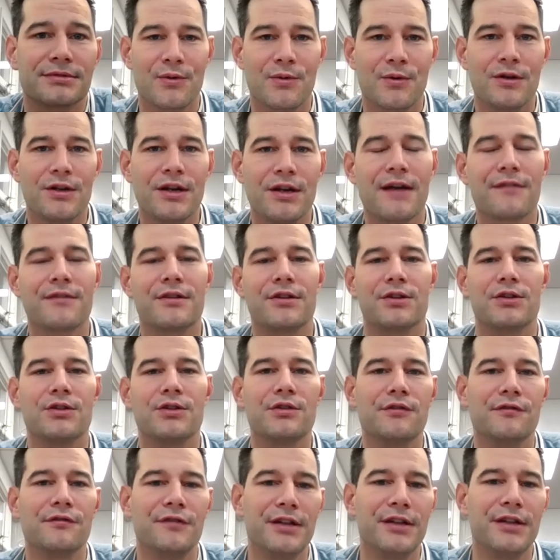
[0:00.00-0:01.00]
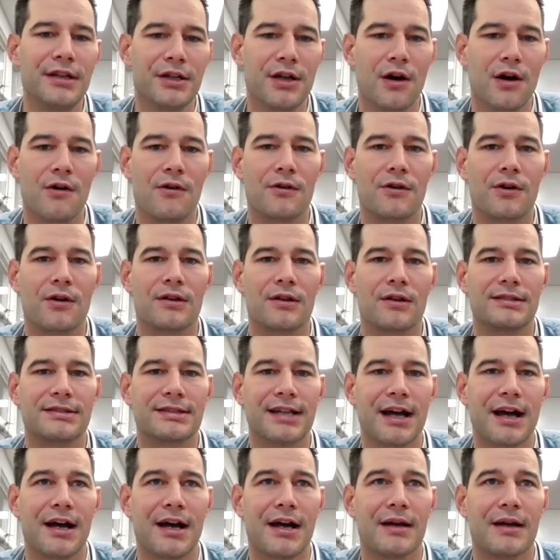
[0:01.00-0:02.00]
When you have the UV going all the
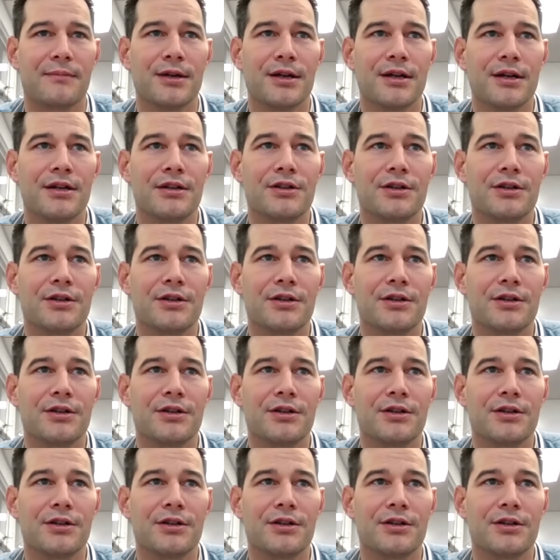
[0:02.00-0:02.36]
time,